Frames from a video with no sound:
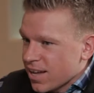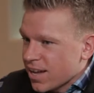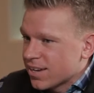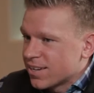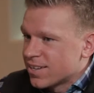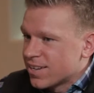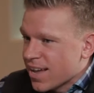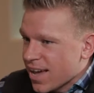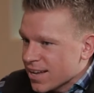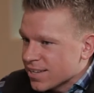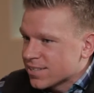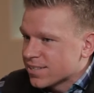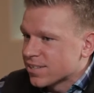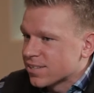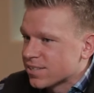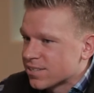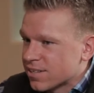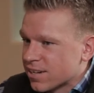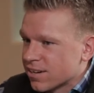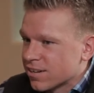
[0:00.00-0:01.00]
not
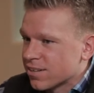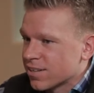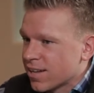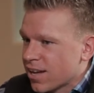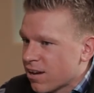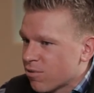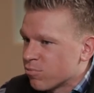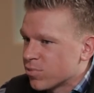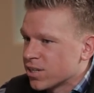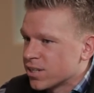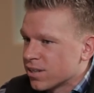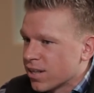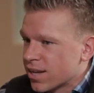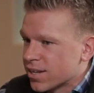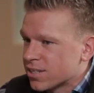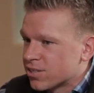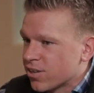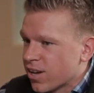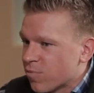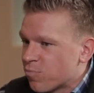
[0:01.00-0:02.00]
necessarily how many
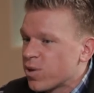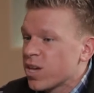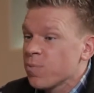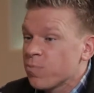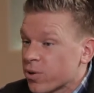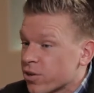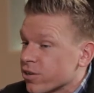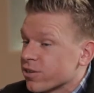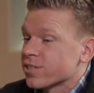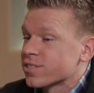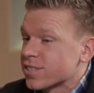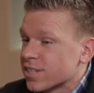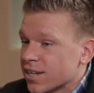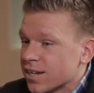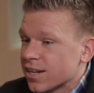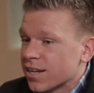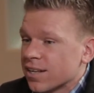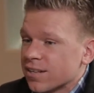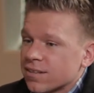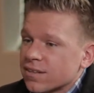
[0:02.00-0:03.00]
likes you have. People are
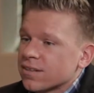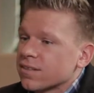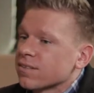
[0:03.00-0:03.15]
seeing it,